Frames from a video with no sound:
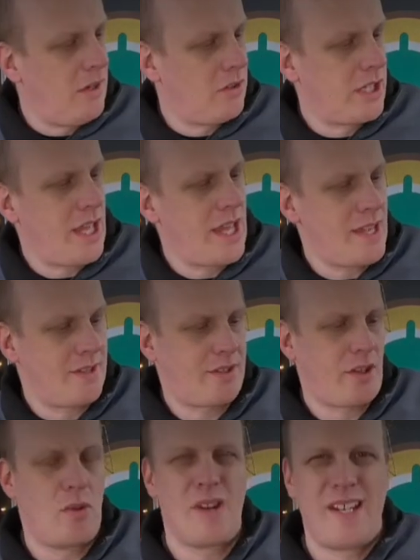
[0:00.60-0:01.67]
Okay,
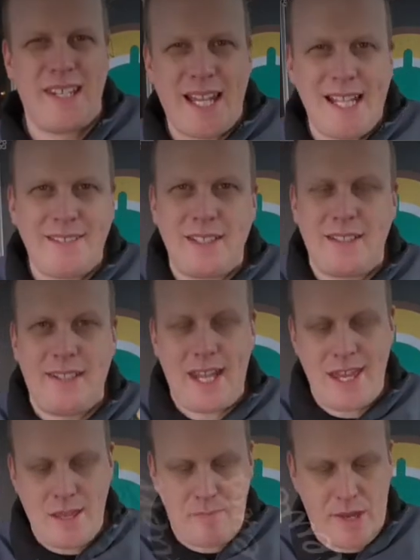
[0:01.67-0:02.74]
so Land and
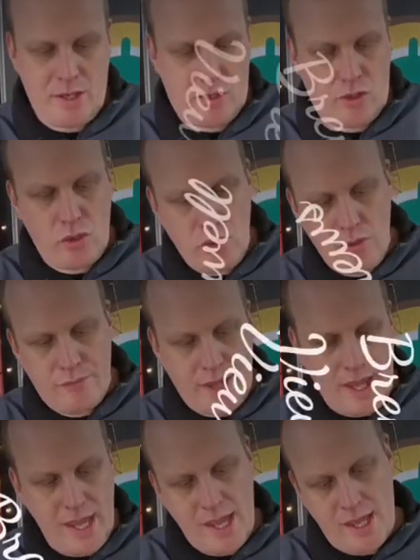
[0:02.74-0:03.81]
Labour
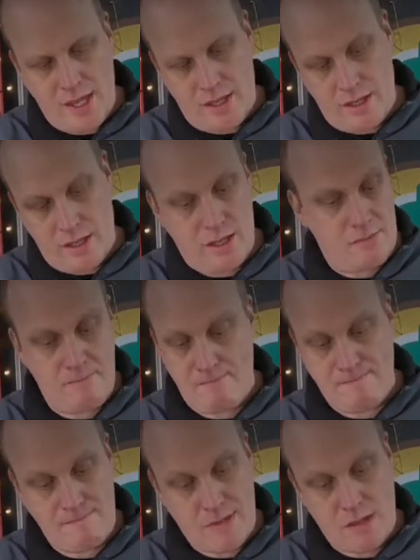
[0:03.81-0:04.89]
Cuvée,
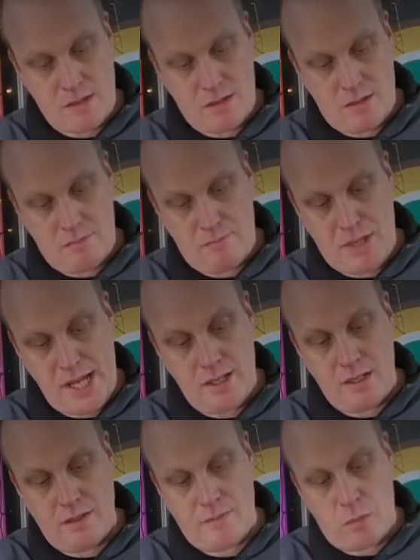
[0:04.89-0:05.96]

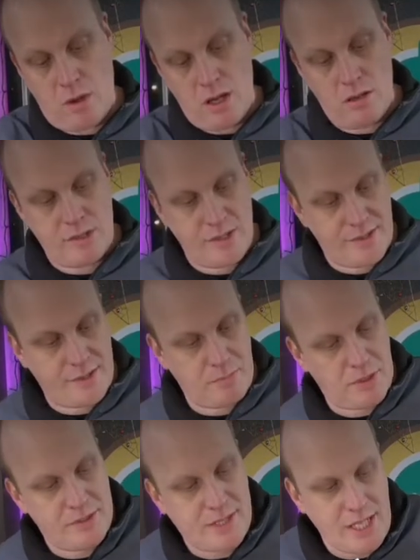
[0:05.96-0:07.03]
blend of wild and
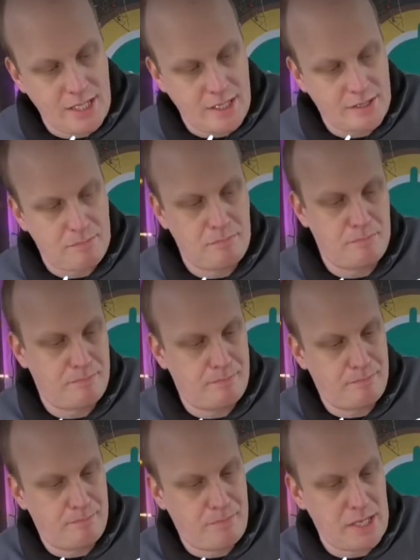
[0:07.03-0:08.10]
spontaneous
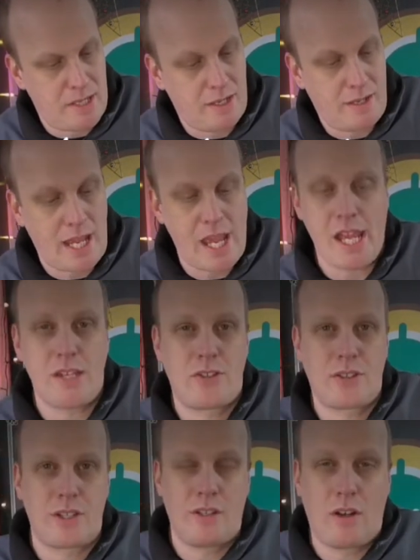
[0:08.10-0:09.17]
beer
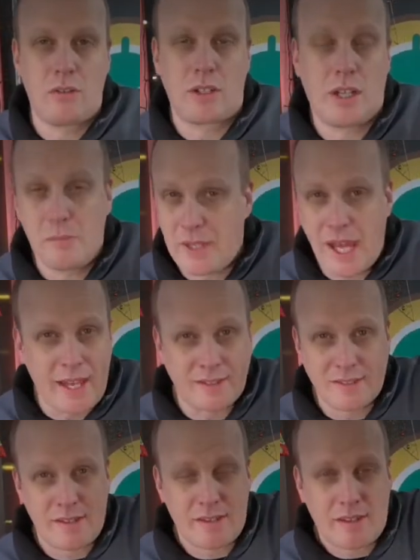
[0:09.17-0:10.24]
aged in oak. Up
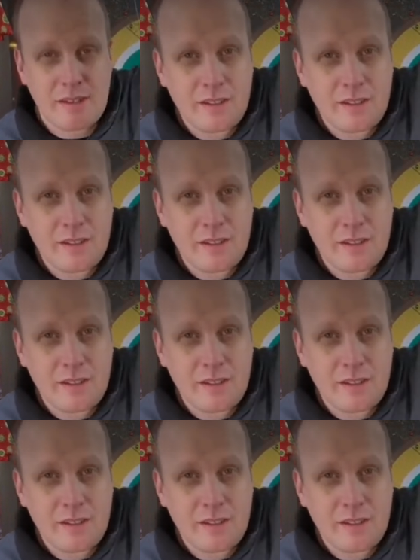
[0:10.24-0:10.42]
next.